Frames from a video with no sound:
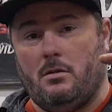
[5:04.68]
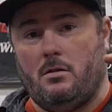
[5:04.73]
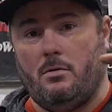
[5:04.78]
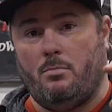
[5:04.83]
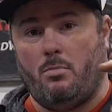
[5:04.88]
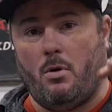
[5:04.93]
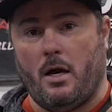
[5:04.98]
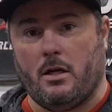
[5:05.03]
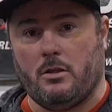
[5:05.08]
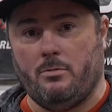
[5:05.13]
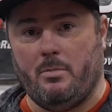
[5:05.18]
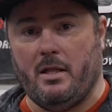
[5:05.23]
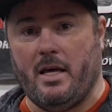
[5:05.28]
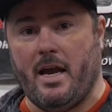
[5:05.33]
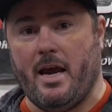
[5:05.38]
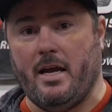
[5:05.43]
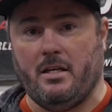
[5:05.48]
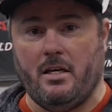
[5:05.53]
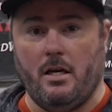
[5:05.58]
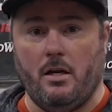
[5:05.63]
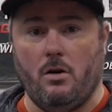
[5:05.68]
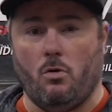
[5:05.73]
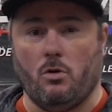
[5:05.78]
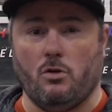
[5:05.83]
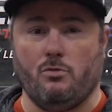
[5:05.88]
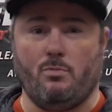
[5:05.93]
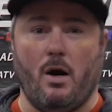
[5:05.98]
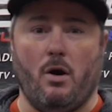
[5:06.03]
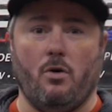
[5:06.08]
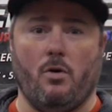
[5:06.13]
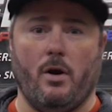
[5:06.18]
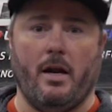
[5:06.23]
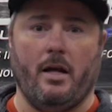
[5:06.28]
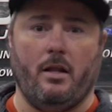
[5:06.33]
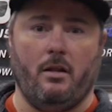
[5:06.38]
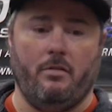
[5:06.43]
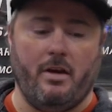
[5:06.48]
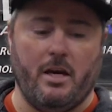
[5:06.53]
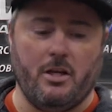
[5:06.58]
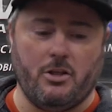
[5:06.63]
approximately 18 horsepower at
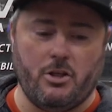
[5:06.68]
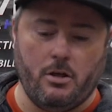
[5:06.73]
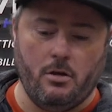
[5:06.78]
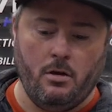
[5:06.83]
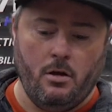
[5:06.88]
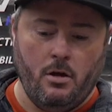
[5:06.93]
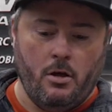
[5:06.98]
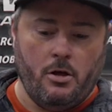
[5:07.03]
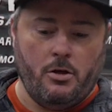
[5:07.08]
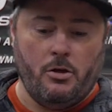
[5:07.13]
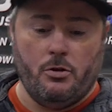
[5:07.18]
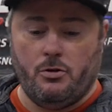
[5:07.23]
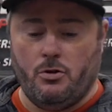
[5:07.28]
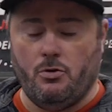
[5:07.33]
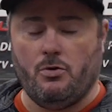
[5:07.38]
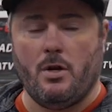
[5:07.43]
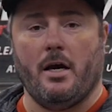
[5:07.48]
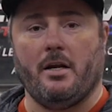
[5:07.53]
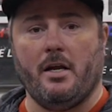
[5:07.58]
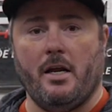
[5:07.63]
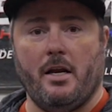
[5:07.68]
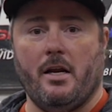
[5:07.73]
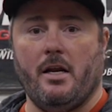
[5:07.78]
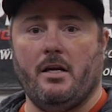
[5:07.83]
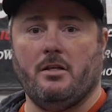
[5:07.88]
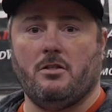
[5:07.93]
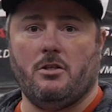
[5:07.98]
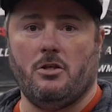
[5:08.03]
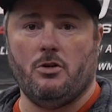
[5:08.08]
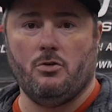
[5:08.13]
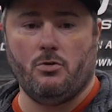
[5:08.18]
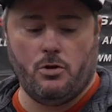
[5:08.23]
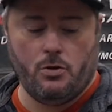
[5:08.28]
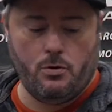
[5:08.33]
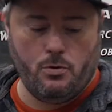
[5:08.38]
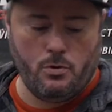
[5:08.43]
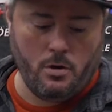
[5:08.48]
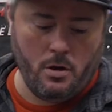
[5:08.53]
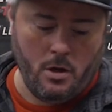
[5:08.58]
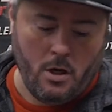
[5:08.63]
elevation. You do not need an ECU
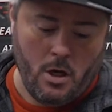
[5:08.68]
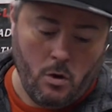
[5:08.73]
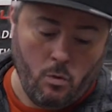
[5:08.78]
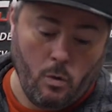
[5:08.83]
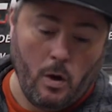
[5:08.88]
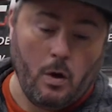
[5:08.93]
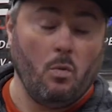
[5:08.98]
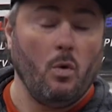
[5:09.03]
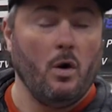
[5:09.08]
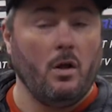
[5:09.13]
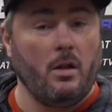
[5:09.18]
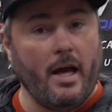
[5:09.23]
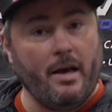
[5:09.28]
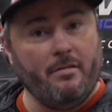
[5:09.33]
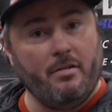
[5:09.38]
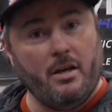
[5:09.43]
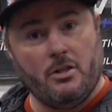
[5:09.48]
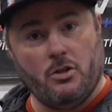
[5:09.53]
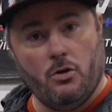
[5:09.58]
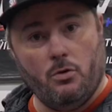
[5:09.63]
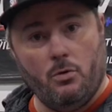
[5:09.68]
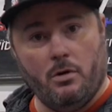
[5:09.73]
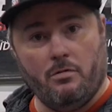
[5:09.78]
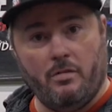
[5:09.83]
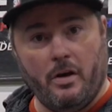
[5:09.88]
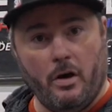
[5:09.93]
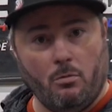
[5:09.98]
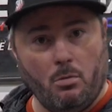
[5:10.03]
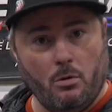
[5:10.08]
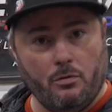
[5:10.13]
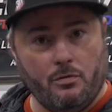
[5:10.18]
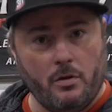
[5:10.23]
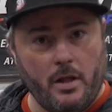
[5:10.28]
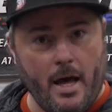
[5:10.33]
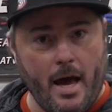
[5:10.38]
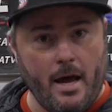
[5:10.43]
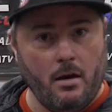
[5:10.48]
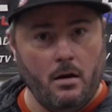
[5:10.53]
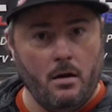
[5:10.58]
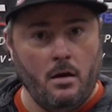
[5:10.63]
tune. We will have a tune available for
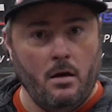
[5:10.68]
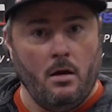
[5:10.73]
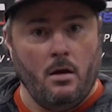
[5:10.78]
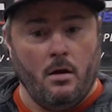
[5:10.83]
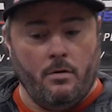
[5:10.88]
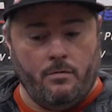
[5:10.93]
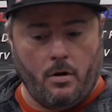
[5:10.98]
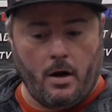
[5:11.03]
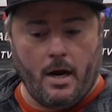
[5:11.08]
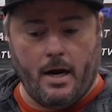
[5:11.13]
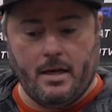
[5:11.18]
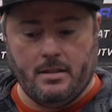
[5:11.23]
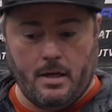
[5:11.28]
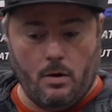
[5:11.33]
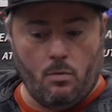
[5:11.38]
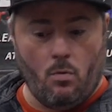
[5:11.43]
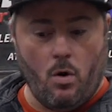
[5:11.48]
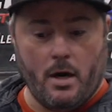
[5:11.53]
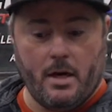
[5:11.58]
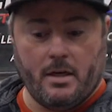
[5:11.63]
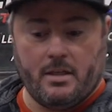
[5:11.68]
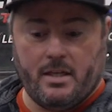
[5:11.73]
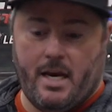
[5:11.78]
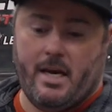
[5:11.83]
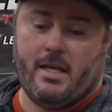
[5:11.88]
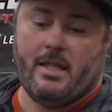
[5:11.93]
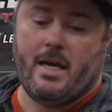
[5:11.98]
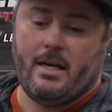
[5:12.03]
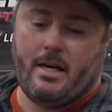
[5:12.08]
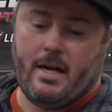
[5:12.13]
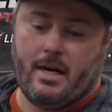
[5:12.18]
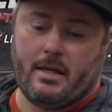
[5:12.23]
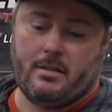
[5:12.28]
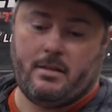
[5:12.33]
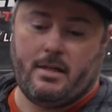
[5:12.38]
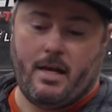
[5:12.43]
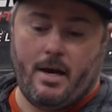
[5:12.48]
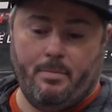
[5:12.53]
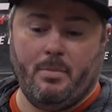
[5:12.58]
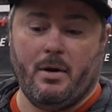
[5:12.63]
that, for guys that want to take that next
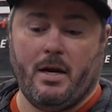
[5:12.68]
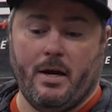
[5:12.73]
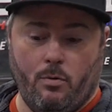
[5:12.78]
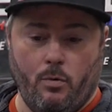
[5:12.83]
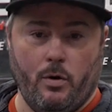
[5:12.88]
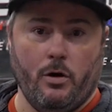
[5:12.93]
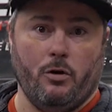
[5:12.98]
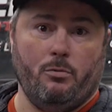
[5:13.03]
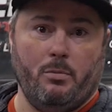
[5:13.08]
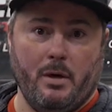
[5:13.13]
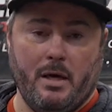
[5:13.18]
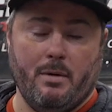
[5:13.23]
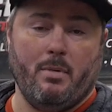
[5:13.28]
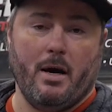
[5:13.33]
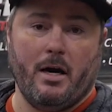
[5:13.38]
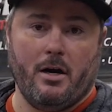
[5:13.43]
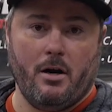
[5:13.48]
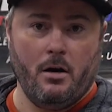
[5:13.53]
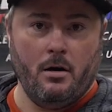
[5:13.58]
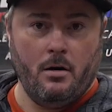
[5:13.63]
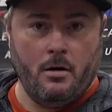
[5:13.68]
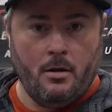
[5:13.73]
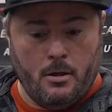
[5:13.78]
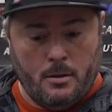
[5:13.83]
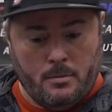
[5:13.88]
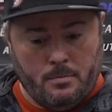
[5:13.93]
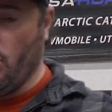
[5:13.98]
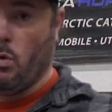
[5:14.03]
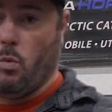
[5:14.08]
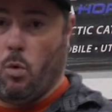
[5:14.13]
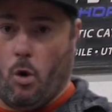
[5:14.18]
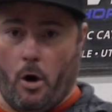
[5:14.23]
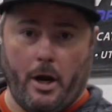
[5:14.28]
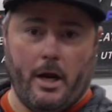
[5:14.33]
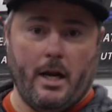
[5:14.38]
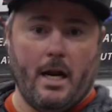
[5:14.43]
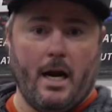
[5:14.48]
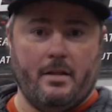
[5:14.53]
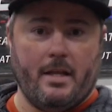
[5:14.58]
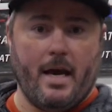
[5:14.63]
step, and it will be better. We're
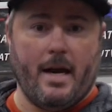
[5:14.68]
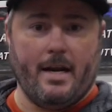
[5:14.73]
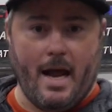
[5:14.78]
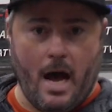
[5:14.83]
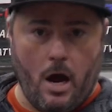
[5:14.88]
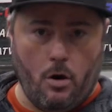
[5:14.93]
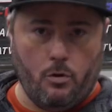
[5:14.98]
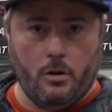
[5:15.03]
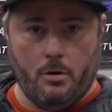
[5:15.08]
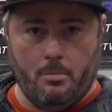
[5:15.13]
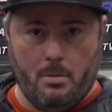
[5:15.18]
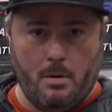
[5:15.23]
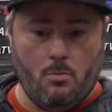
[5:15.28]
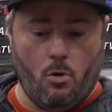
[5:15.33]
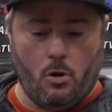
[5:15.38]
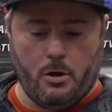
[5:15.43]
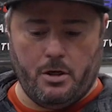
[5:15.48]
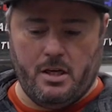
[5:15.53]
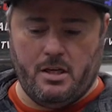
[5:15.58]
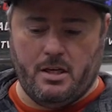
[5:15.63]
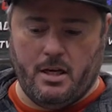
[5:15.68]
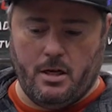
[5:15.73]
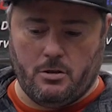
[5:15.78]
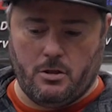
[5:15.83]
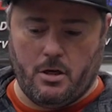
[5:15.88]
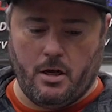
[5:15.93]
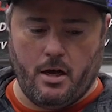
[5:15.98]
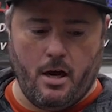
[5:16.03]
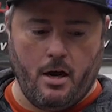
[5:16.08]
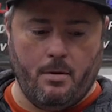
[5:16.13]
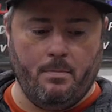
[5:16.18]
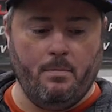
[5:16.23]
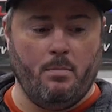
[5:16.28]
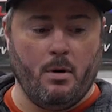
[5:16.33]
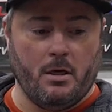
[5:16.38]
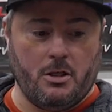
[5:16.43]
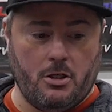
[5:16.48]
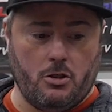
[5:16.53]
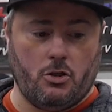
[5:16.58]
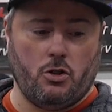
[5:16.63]
working on that now, and there'll be more details to come.
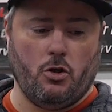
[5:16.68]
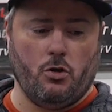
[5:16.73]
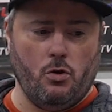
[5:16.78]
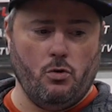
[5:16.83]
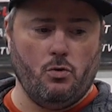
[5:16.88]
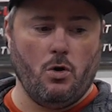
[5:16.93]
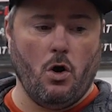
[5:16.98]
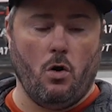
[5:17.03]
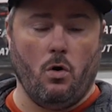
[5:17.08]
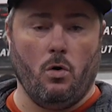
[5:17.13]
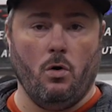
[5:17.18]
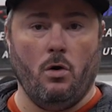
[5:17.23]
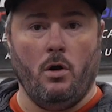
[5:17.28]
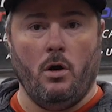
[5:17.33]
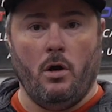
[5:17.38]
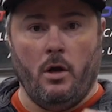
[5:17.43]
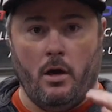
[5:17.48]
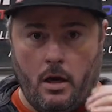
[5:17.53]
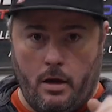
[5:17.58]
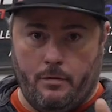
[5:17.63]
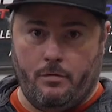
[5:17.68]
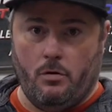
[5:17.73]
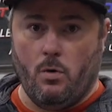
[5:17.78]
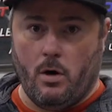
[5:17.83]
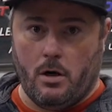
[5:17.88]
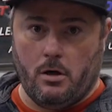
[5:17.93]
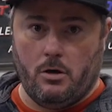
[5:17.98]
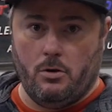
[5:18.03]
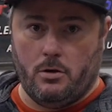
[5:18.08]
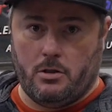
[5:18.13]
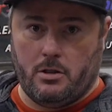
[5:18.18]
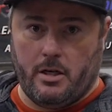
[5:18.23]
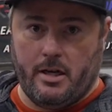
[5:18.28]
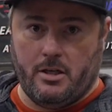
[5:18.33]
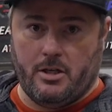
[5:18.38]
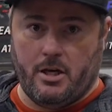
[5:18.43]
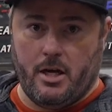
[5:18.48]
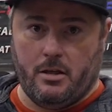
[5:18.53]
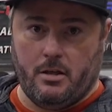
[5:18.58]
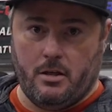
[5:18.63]
But just so you know, if you want to do a
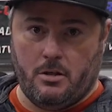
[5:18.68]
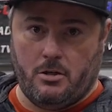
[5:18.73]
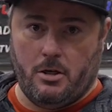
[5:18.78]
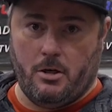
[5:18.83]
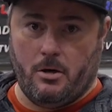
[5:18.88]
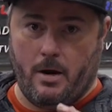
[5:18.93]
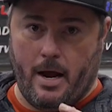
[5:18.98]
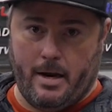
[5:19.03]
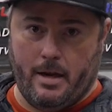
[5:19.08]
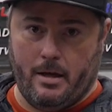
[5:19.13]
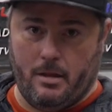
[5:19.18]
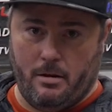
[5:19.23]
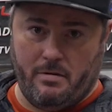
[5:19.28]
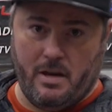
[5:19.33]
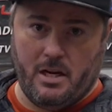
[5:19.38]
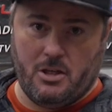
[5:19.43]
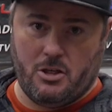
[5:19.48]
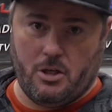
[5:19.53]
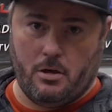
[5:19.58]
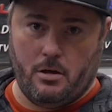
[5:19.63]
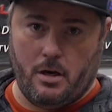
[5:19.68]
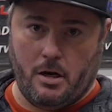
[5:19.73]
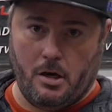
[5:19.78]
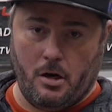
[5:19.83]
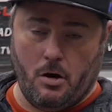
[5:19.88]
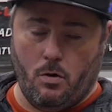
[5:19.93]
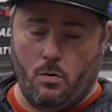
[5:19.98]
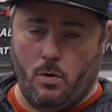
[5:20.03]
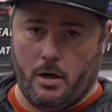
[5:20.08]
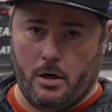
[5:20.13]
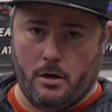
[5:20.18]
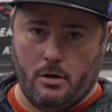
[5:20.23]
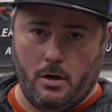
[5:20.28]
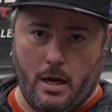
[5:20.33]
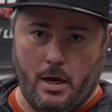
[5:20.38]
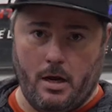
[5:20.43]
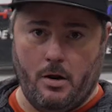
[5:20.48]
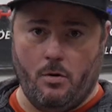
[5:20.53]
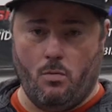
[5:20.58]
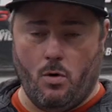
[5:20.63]
stage kit this year at elevation, and you
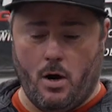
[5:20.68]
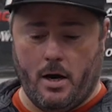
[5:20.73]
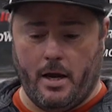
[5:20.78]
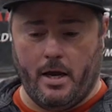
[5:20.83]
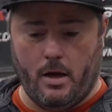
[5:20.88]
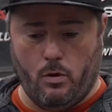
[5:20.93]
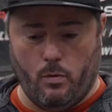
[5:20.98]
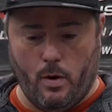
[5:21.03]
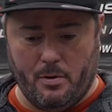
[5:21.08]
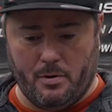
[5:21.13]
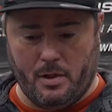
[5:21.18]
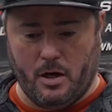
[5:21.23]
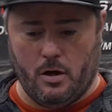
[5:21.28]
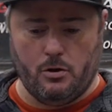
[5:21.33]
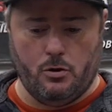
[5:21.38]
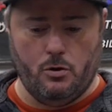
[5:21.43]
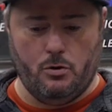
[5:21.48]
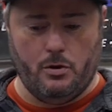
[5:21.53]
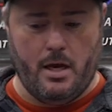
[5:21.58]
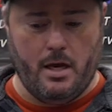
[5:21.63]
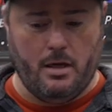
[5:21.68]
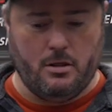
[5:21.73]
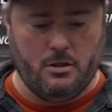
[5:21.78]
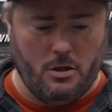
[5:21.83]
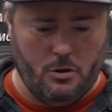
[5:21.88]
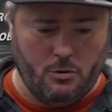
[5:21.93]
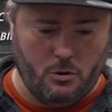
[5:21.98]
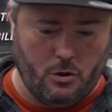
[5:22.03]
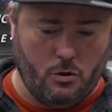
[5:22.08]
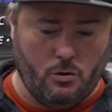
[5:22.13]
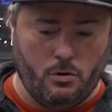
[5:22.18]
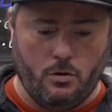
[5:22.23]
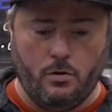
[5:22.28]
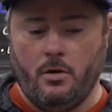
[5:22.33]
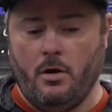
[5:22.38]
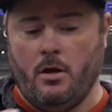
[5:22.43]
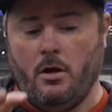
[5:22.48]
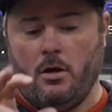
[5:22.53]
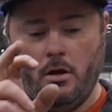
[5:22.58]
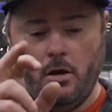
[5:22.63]
want to get away without doing the ECU tune,
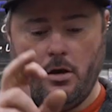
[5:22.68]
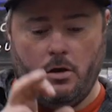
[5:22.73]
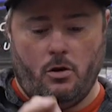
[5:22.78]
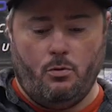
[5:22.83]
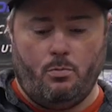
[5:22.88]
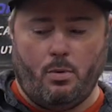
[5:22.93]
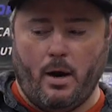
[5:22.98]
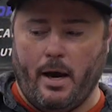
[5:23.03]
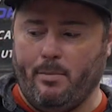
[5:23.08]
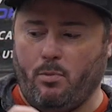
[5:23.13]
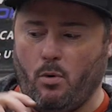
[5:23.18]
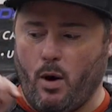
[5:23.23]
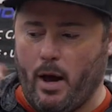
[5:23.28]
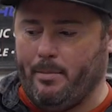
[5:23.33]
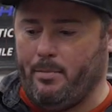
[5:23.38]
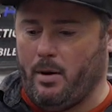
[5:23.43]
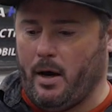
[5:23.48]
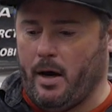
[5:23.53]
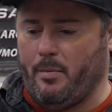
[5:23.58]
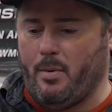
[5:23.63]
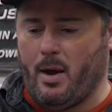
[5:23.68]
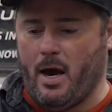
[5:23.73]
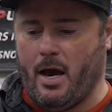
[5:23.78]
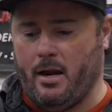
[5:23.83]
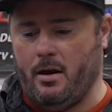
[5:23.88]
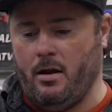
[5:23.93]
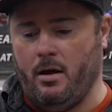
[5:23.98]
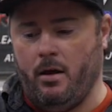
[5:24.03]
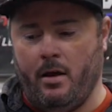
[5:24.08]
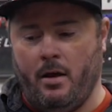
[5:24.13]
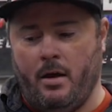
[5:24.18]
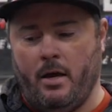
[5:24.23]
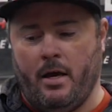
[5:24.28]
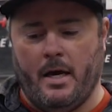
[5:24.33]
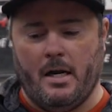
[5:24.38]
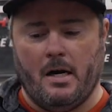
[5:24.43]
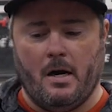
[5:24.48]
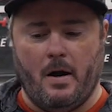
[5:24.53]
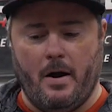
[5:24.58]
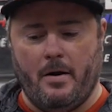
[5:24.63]
you can do pipe, Y pipe, head,
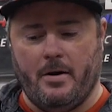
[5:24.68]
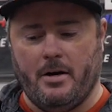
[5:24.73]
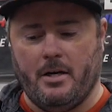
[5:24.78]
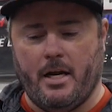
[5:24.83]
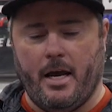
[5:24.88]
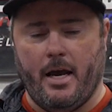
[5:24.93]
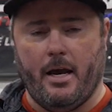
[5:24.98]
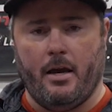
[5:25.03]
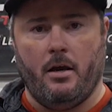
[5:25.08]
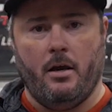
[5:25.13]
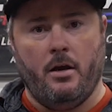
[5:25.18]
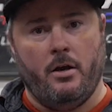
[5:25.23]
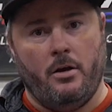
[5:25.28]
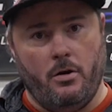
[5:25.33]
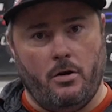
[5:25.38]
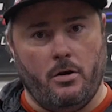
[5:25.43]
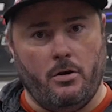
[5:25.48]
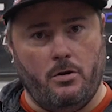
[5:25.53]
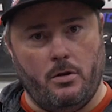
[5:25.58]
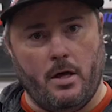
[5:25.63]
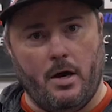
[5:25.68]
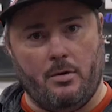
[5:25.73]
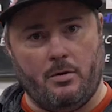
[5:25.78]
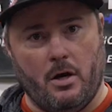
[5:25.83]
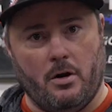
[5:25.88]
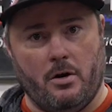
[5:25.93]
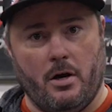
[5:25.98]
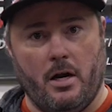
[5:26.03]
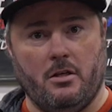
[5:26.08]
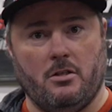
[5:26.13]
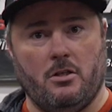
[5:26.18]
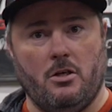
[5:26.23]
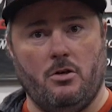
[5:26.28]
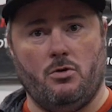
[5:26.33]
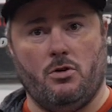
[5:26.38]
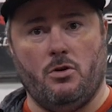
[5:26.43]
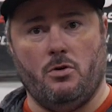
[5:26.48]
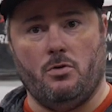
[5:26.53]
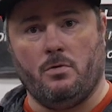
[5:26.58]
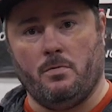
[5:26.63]
and our air intake. You can do that without an ECU
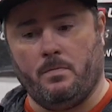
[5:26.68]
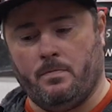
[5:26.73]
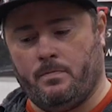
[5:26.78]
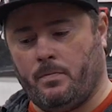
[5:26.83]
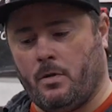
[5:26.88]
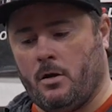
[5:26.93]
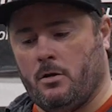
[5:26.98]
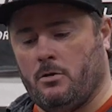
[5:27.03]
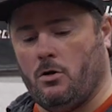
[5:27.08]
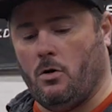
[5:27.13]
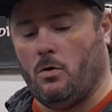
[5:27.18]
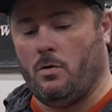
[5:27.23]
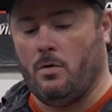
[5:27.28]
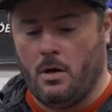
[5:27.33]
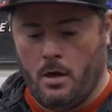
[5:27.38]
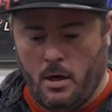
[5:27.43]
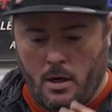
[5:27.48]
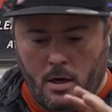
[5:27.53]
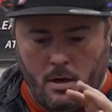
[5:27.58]
tune. So